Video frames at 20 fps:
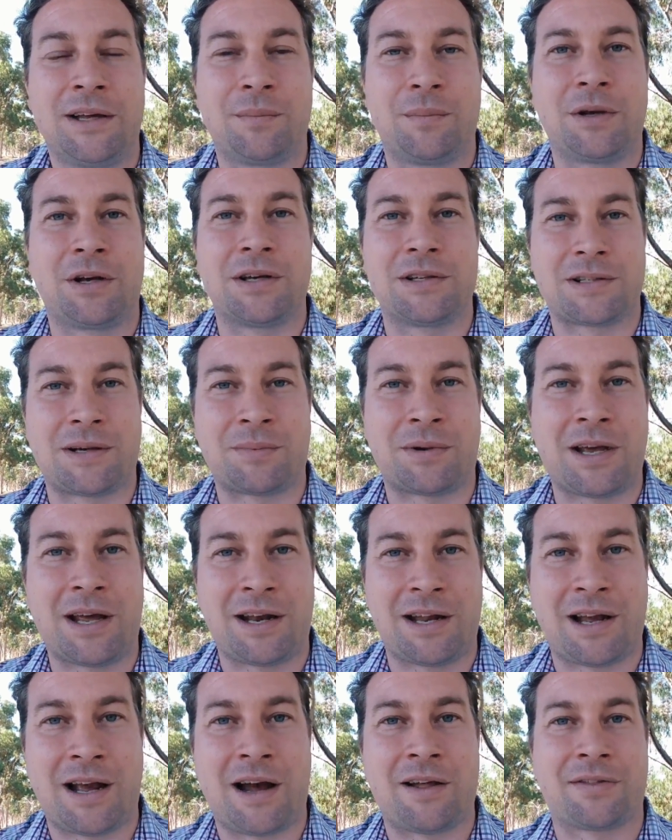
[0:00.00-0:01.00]
because I'm
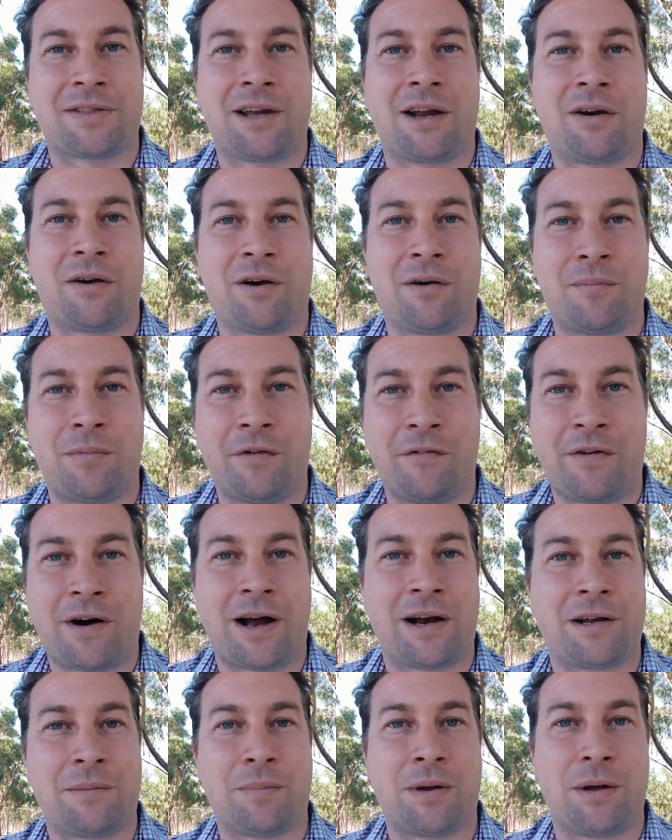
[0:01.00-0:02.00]
getting out there and
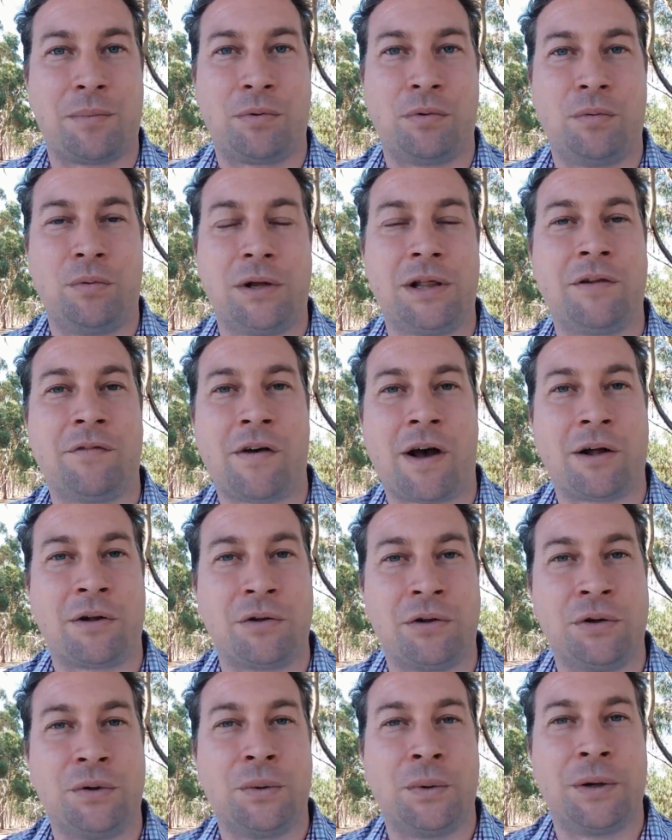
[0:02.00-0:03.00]
providing people with
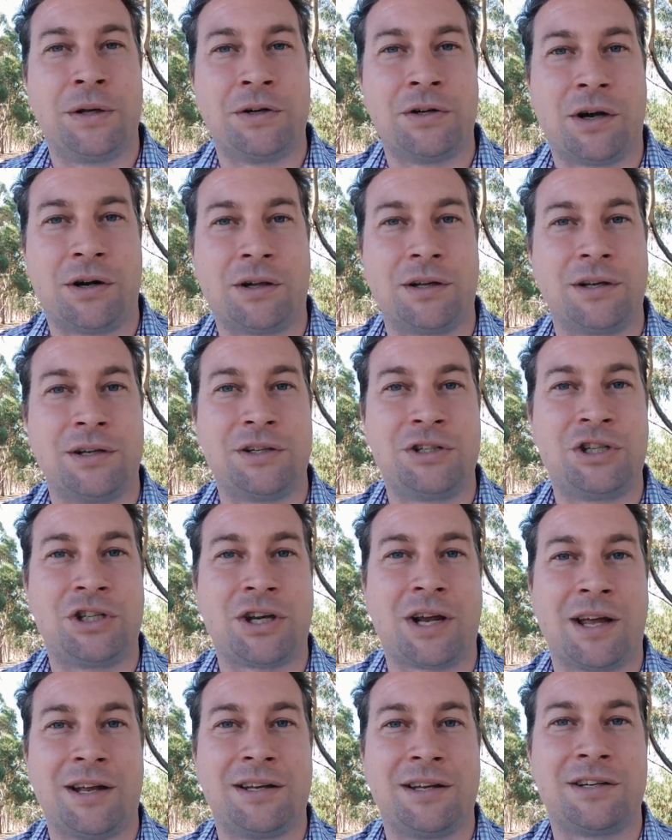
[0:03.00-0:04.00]
value and knowledge,
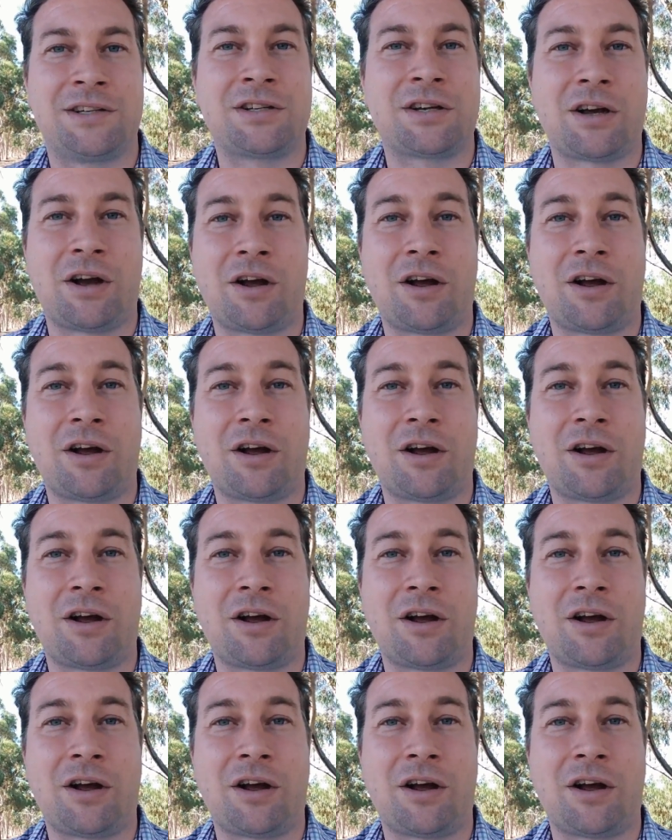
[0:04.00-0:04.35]
and